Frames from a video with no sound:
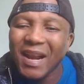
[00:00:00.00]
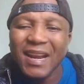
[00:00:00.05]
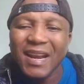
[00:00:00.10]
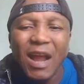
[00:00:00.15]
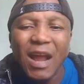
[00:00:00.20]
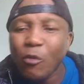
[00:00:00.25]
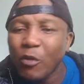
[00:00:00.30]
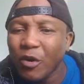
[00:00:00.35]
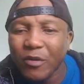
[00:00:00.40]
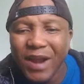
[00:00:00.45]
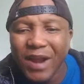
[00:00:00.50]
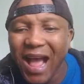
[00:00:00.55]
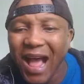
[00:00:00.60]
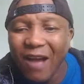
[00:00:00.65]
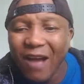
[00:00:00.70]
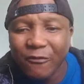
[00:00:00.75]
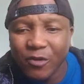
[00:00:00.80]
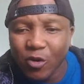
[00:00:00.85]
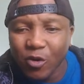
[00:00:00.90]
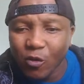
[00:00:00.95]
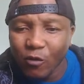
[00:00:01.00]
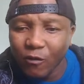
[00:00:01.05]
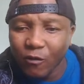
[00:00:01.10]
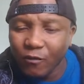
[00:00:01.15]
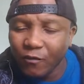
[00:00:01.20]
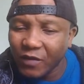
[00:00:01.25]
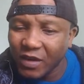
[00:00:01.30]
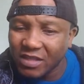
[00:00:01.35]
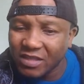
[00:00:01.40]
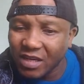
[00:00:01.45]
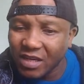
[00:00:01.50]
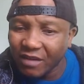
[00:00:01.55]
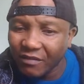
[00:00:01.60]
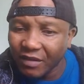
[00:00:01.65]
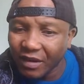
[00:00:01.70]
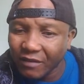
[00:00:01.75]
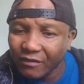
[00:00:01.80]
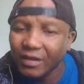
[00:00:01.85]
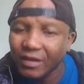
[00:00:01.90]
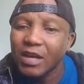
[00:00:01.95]
But now we don't have no first
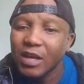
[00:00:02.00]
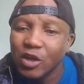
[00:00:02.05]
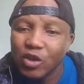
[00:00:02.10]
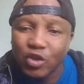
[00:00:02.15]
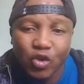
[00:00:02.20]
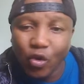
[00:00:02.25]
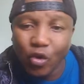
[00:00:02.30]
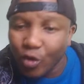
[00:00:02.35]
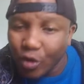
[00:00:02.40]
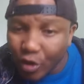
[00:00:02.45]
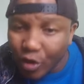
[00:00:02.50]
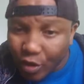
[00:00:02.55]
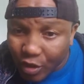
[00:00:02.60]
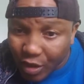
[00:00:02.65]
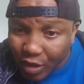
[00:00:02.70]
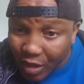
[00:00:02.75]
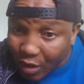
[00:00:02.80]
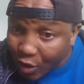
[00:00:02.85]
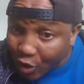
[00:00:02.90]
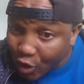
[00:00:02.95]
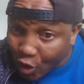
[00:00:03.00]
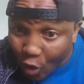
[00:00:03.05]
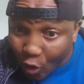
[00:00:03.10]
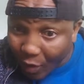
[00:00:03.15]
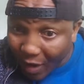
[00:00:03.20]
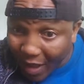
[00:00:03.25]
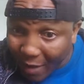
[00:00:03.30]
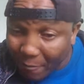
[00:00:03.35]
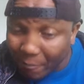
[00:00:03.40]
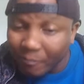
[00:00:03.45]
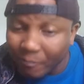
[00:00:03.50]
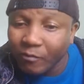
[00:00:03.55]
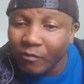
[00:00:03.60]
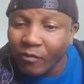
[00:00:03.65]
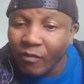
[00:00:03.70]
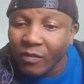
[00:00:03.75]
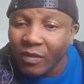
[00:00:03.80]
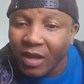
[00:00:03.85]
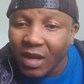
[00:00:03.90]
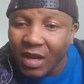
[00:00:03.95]
derivative. So no m.
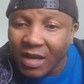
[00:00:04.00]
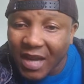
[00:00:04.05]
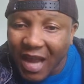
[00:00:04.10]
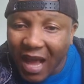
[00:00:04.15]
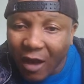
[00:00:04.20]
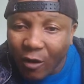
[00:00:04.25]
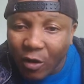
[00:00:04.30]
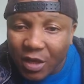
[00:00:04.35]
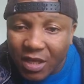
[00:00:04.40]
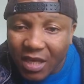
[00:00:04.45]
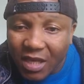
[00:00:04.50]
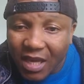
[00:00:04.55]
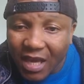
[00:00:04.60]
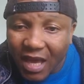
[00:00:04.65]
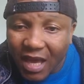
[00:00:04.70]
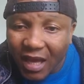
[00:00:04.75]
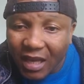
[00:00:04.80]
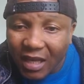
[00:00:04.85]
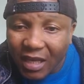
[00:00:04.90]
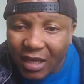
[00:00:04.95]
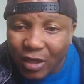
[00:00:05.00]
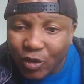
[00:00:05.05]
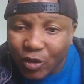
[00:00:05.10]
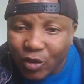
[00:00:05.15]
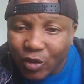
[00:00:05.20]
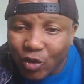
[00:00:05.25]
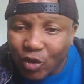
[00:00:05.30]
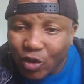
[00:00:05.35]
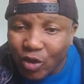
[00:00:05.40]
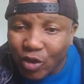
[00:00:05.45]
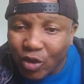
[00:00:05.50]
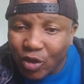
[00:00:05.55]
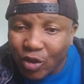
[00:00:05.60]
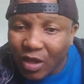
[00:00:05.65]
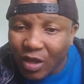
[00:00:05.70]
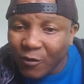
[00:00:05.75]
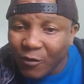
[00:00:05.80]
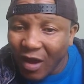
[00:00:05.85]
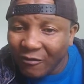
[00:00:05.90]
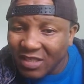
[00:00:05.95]
Now here, if
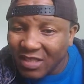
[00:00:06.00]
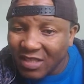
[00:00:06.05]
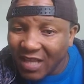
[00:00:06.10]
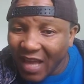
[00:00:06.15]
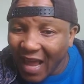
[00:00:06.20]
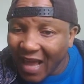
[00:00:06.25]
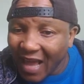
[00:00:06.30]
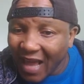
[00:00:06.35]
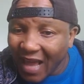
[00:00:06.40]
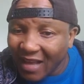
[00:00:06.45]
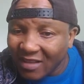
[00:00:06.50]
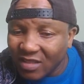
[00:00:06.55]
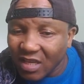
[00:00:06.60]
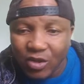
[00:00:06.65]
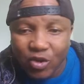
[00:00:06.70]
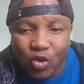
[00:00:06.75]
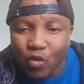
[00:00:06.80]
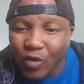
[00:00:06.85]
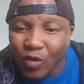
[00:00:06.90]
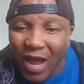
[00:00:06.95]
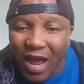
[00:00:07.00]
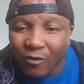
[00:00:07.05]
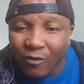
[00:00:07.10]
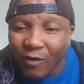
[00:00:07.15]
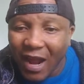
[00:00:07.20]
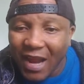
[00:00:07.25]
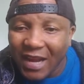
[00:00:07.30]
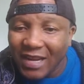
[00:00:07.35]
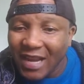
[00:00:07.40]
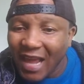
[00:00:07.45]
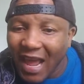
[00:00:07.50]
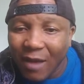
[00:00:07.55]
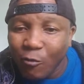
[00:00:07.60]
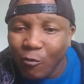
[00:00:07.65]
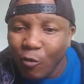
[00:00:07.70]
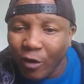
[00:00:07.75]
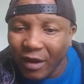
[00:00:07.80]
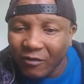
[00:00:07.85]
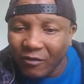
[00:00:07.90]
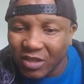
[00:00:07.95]
you have just xt, do not write
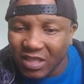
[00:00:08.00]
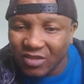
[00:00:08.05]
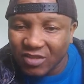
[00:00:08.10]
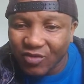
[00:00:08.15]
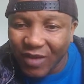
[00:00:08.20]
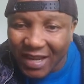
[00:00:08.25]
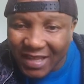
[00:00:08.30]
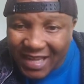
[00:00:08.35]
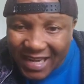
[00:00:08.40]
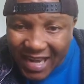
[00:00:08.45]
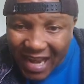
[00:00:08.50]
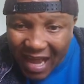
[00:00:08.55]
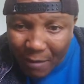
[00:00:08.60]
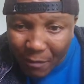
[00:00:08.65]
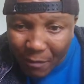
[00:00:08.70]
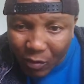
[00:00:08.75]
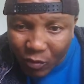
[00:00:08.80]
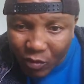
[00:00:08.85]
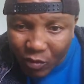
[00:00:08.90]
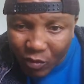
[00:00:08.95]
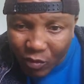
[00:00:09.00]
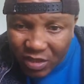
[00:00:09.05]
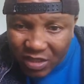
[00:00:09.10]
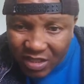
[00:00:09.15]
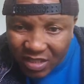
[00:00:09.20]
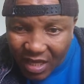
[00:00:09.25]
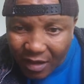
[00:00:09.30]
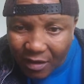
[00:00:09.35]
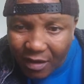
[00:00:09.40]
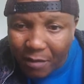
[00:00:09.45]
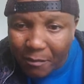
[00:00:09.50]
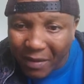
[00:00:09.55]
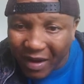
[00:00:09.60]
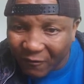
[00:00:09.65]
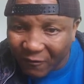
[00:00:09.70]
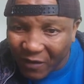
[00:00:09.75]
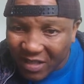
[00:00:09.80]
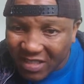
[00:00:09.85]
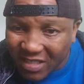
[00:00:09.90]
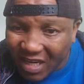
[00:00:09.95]
m whatever. Just write the number which is here.
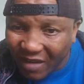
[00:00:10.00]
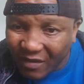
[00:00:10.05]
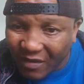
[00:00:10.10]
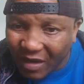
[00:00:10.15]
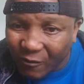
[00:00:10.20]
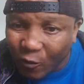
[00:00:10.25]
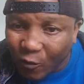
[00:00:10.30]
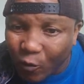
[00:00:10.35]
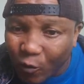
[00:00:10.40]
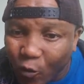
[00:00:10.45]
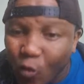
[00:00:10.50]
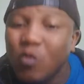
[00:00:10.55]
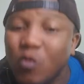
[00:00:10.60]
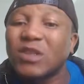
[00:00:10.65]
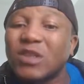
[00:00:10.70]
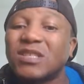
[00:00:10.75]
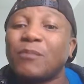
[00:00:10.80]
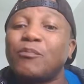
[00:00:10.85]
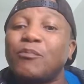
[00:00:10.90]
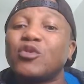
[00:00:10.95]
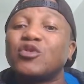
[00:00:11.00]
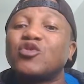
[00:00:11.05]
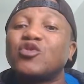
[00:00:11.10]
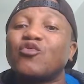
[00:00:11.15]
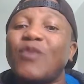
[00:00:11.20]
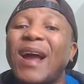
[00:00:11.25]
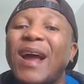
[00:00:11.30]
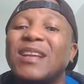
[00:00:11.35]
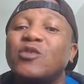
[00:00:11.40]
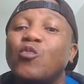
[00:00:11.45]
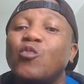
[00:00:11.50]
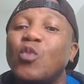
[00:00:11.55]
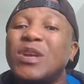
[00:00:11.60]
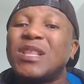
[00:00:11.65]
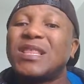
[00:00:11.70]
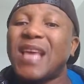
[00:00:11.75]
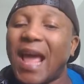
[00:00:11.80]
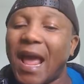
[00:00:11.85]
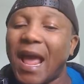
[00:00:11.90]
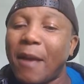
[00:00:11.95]
But a first derivative, we were supposed to write
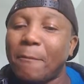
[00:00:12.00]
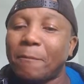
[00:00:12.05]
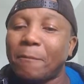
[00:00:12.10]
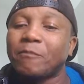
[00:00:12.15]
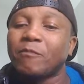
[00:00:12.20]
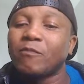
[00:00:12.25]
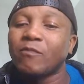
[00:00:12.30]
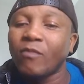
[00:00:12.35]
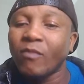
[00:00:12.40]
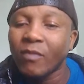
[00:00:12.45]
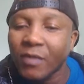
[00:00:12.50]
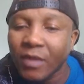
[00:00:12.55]
with the m.